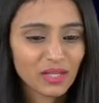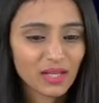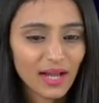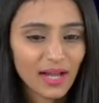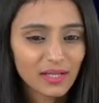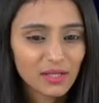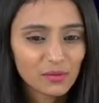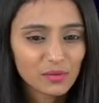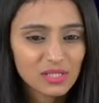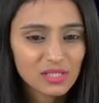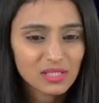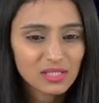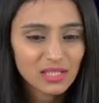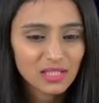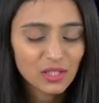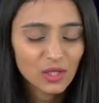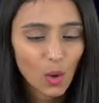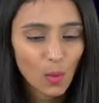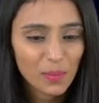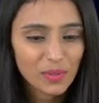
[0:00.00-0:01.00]
I could see
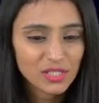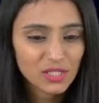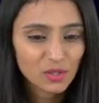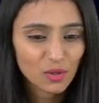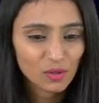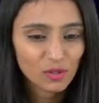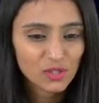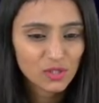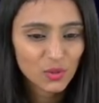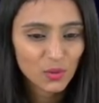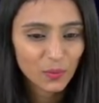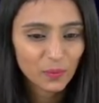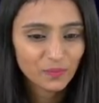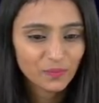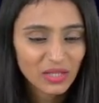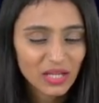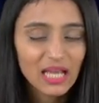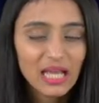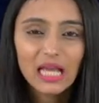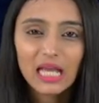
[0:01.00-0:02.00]
the opposite also.
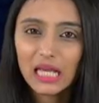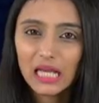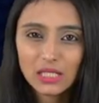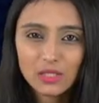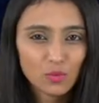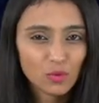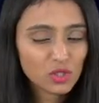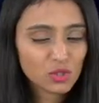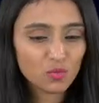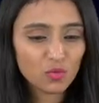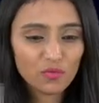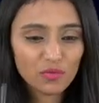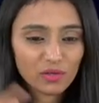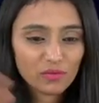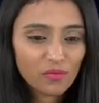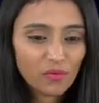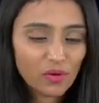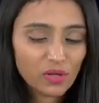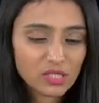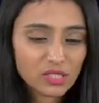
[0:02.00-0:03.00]
It was moving
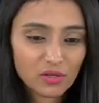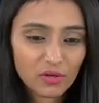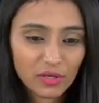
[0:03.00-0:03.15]
first.